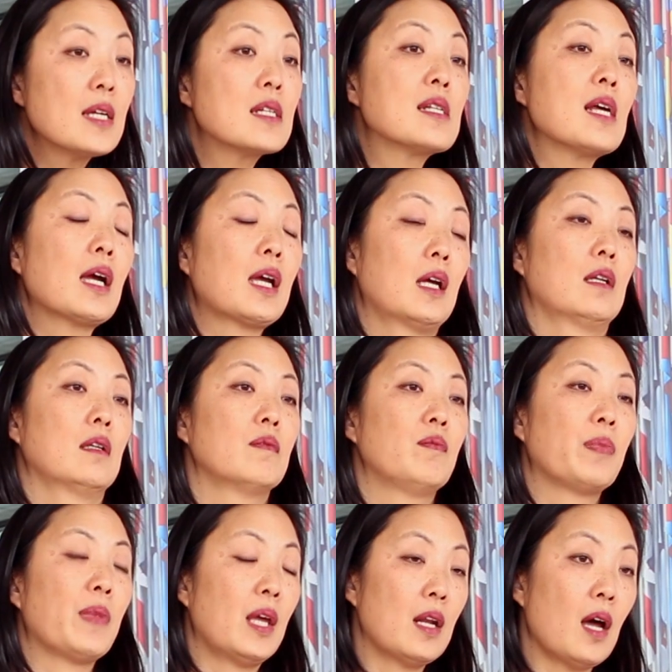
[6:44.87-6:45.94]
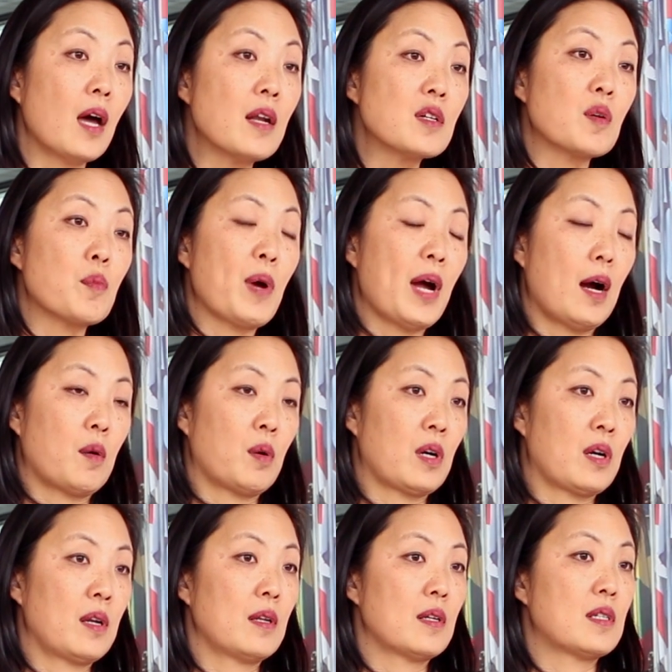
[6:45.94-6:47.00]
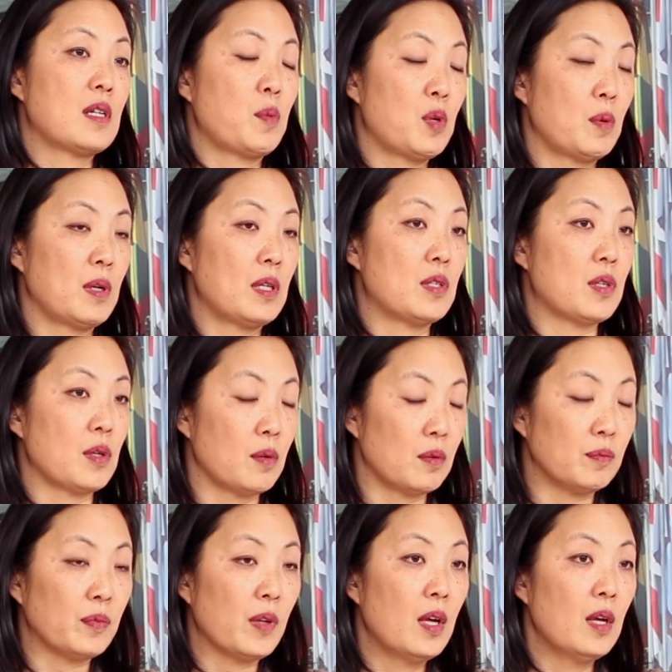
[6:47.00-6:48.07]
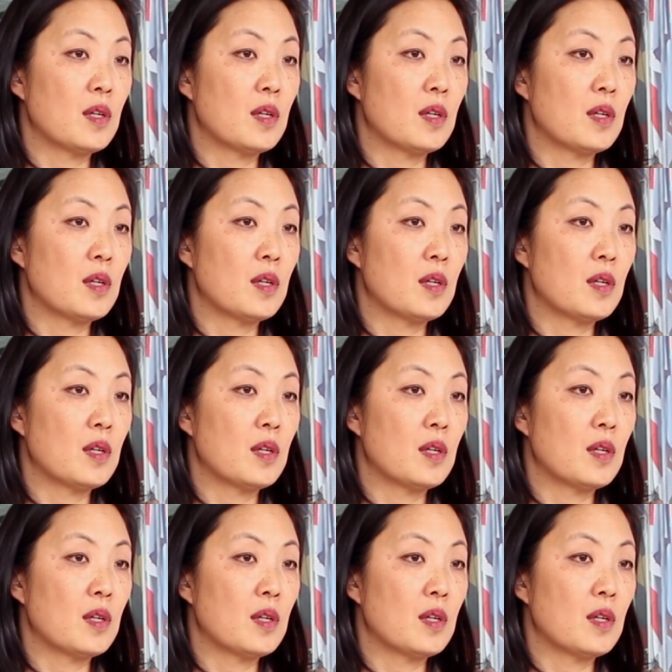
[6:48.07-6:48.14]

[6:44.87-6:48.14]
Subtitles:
Second, an underpowered WHO.